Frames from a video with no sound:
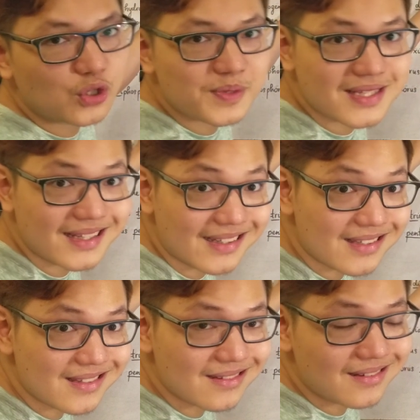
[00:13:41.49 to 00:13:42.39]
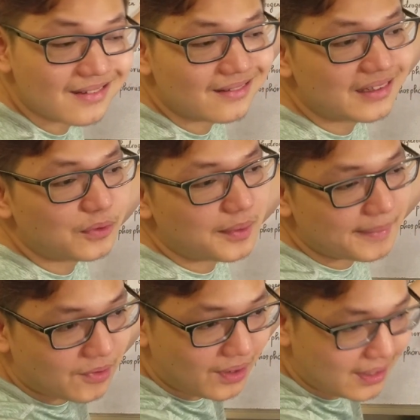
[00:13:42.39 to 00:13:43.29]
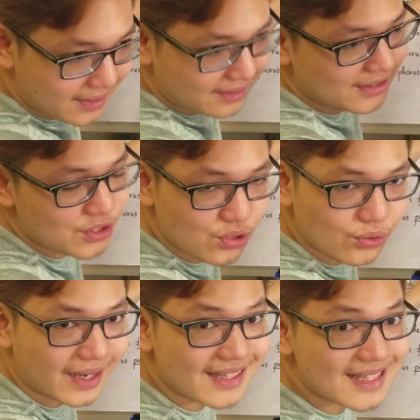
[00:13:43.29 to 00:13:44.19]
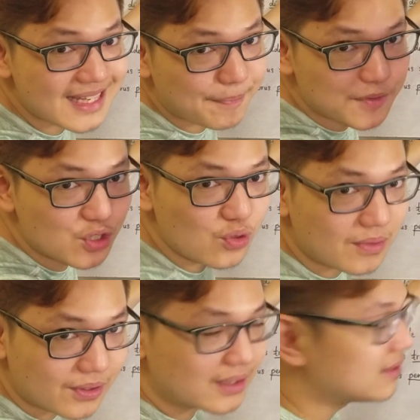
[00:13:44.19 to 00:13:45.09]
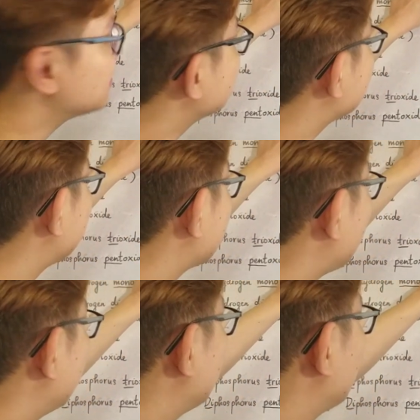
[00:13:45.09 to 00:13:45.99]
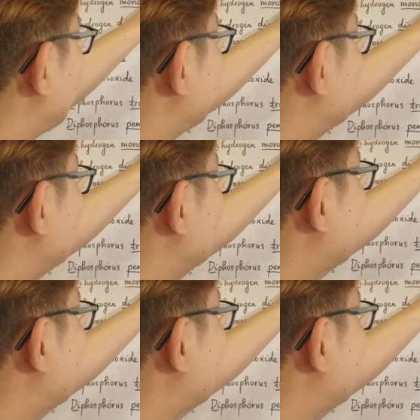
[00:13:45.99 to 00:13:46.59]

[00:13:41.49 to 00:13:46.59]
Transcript: group six, they will be more likely to accept two more. So that's why they will be two